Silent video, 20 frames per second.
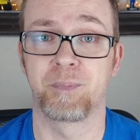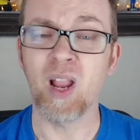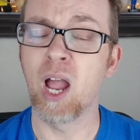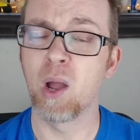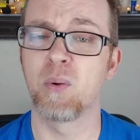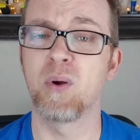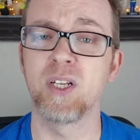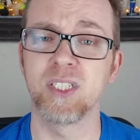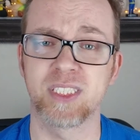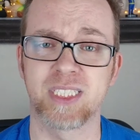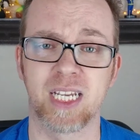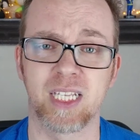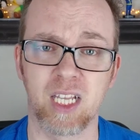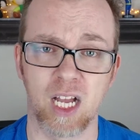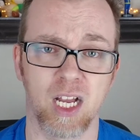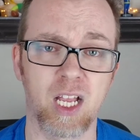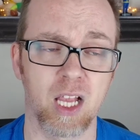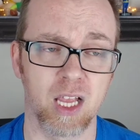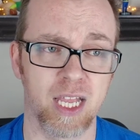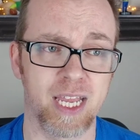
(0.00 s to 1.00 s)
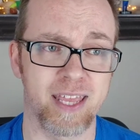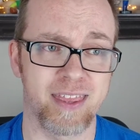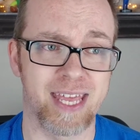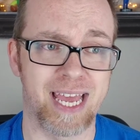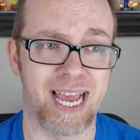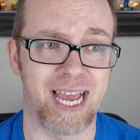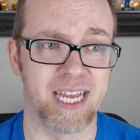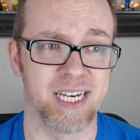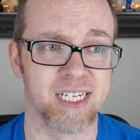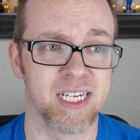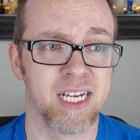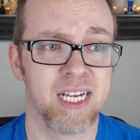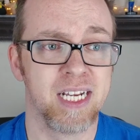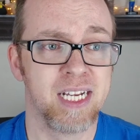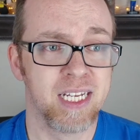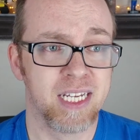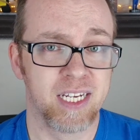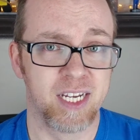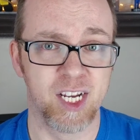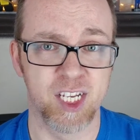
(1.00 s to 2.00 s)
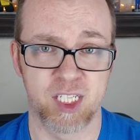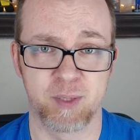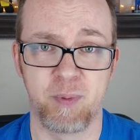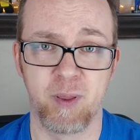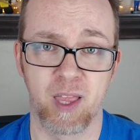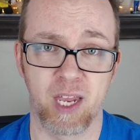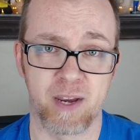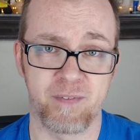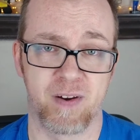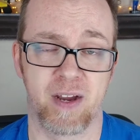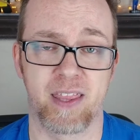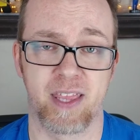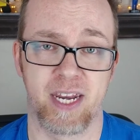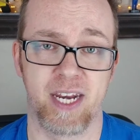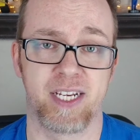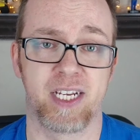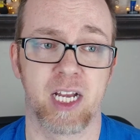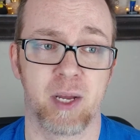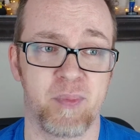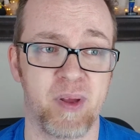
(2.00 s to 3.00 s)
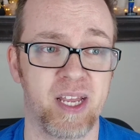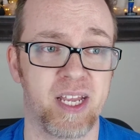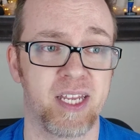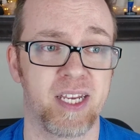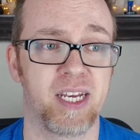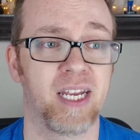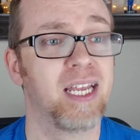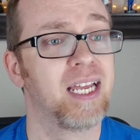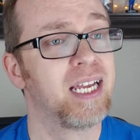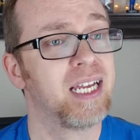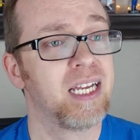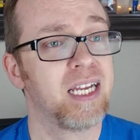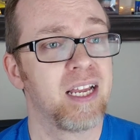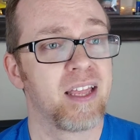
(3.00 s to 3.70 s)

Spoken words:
I will say, luckily, that disability finally did come in.